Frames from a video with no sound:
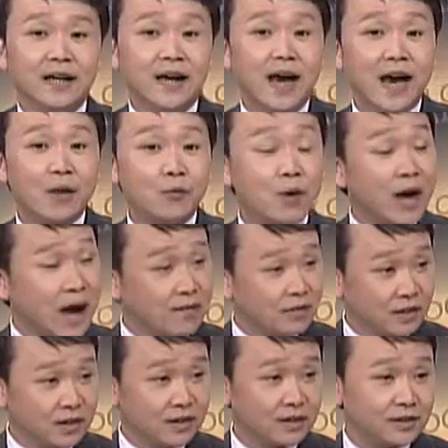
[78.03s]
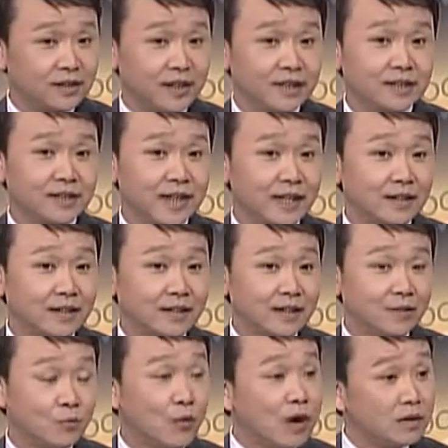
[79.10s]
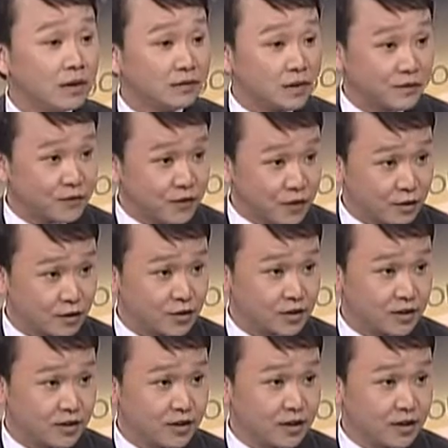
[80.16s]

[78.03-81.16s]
Mm-hmm. We have learned that one of the first